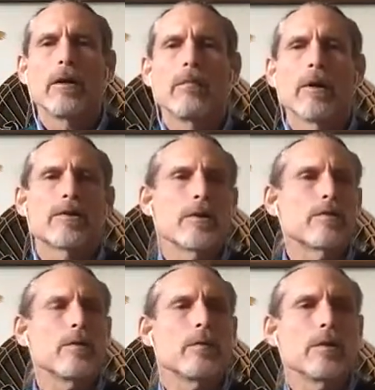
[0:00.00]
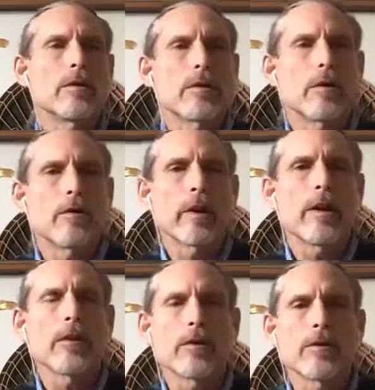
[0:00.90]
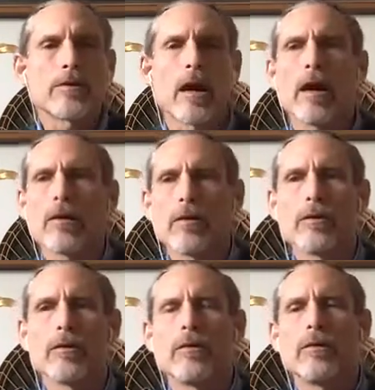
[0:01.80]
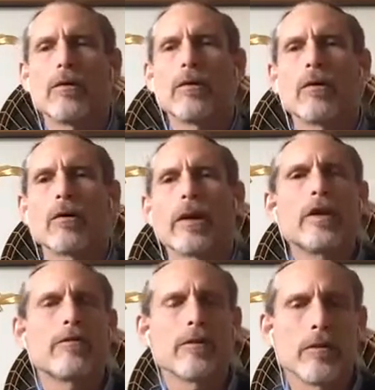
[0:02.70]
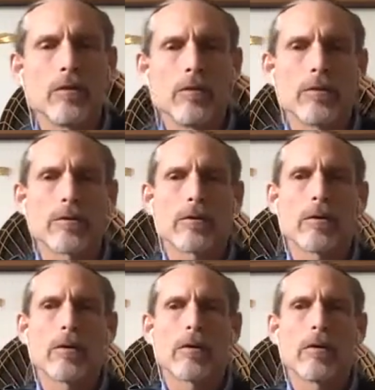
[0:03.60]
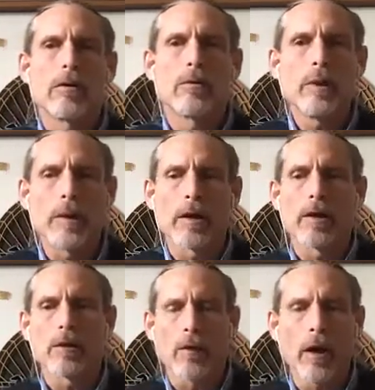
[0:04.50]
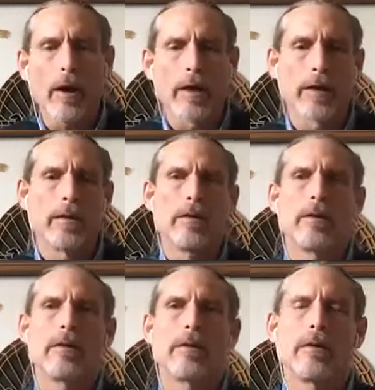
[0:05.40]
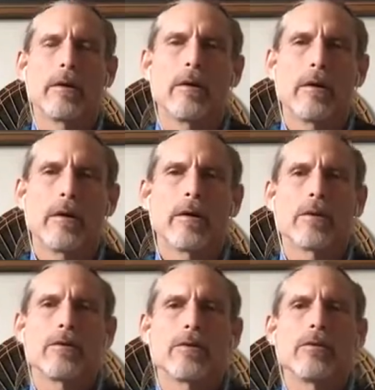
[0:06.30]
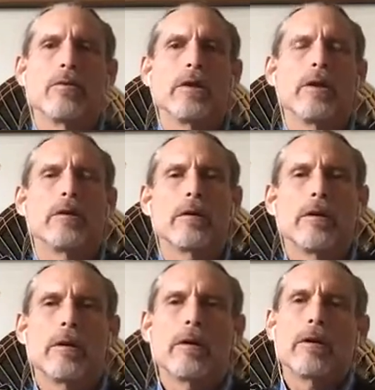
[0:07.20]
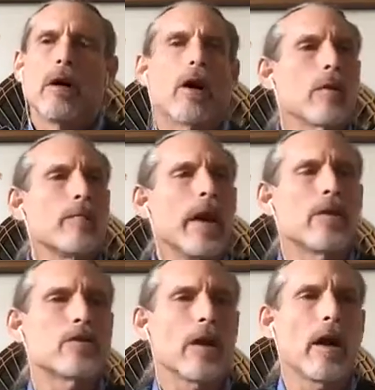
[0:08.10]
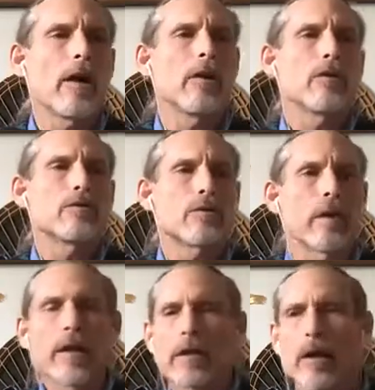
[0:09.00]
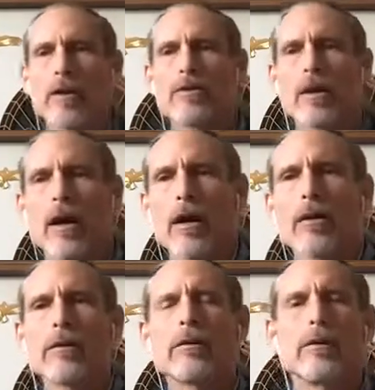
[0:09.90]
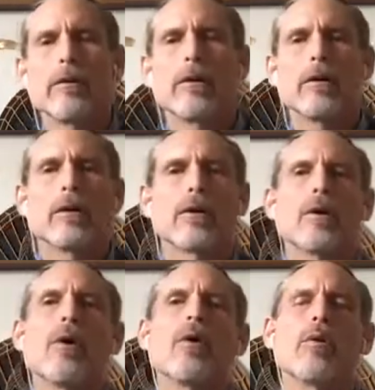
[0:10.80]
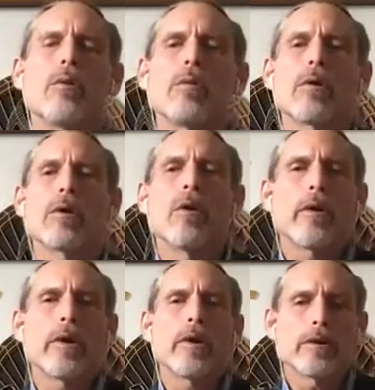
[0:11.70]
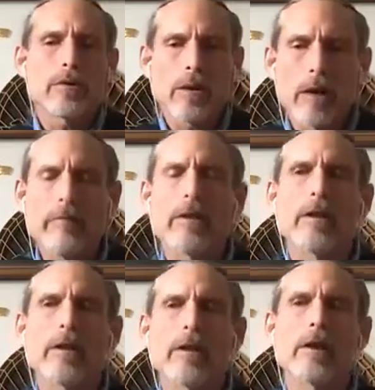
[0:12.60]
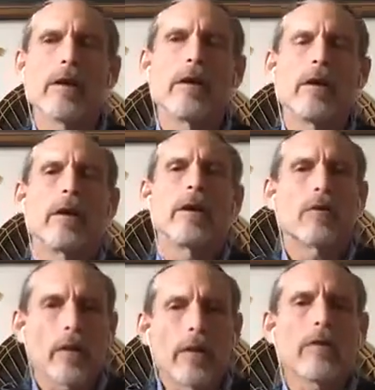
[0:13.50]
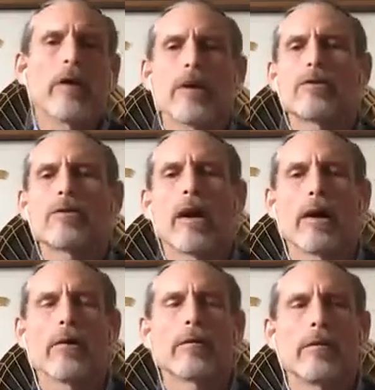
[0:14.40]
much as we would cradle a child or an infant who is weeping and crying. Do we harm that child, strike that child? No, we're going to lovingly cradle that child.